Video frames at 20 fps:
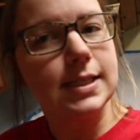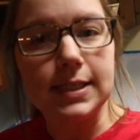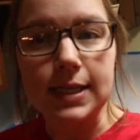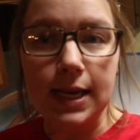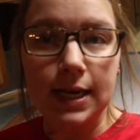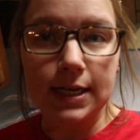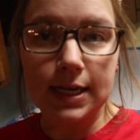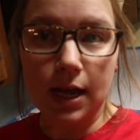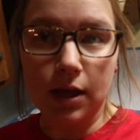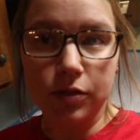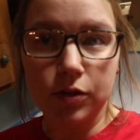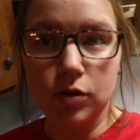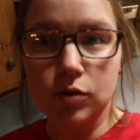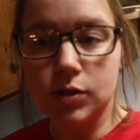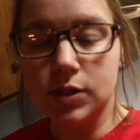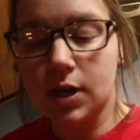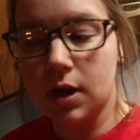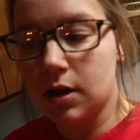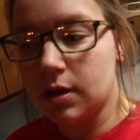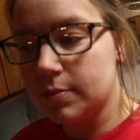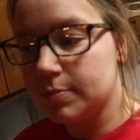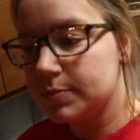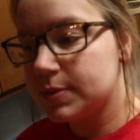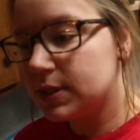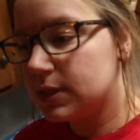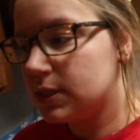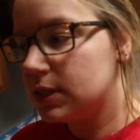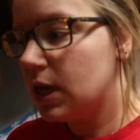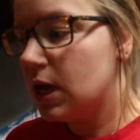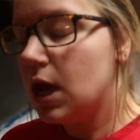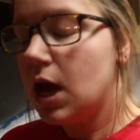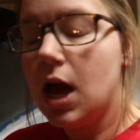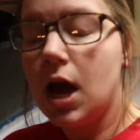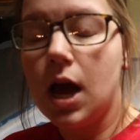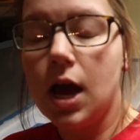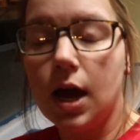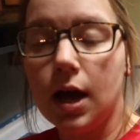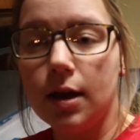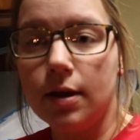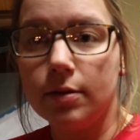sand down those humps,
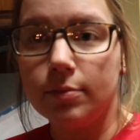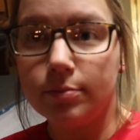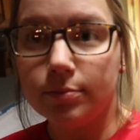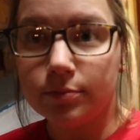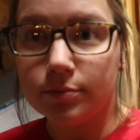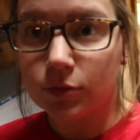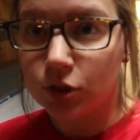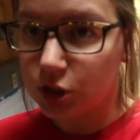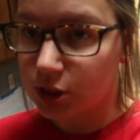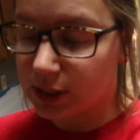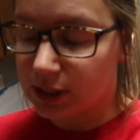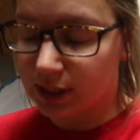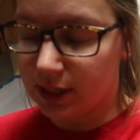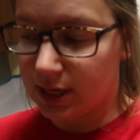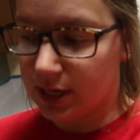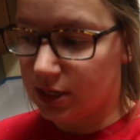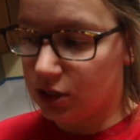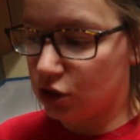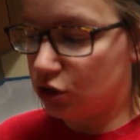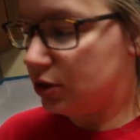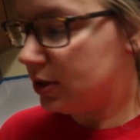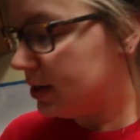um, just in case you